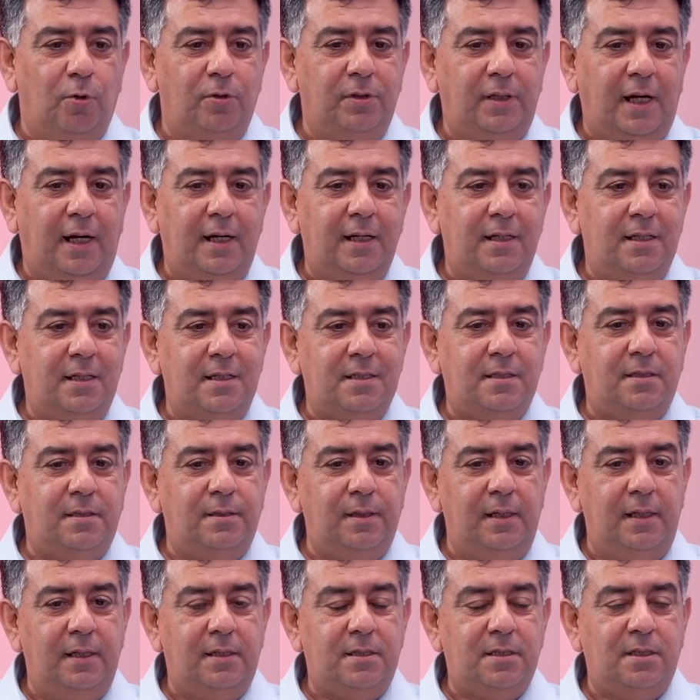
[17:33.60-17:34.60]
on that
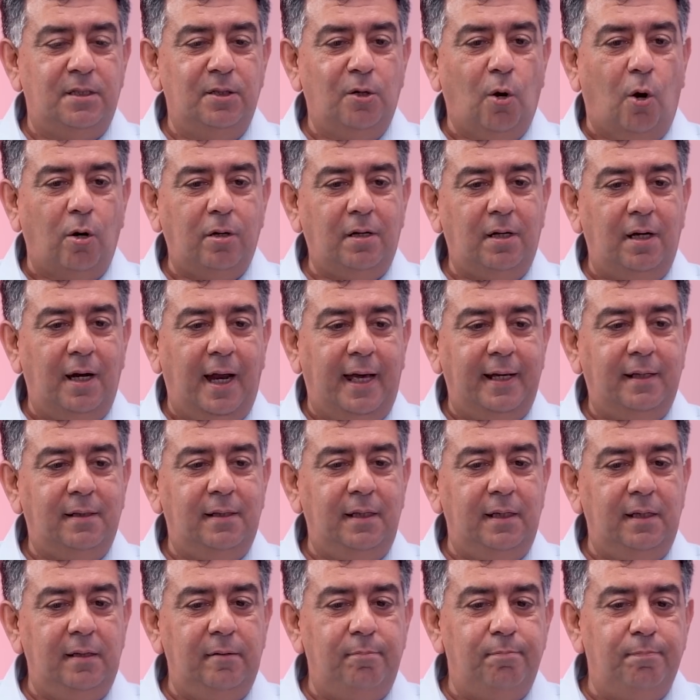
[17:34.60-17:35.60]
is it's not like
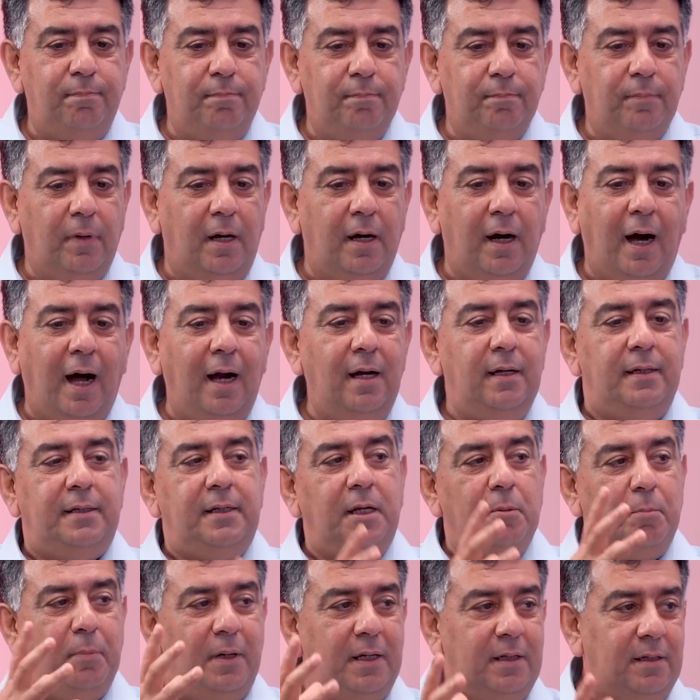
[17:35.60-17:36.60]
the
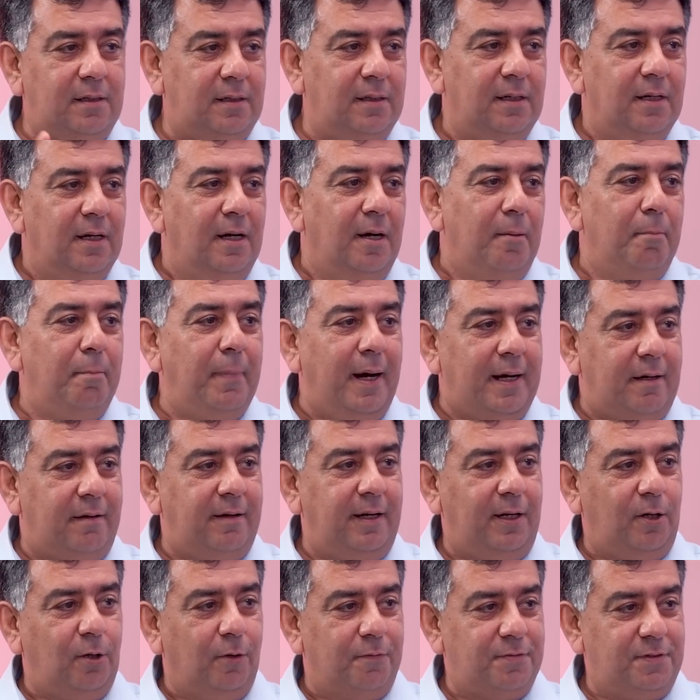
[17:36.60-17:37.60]
ultimate
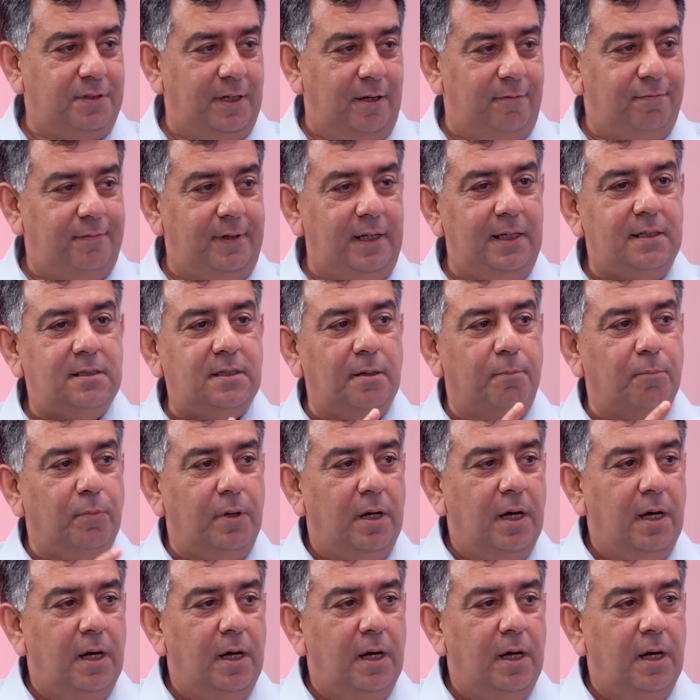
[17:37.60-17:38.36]
metric of safety.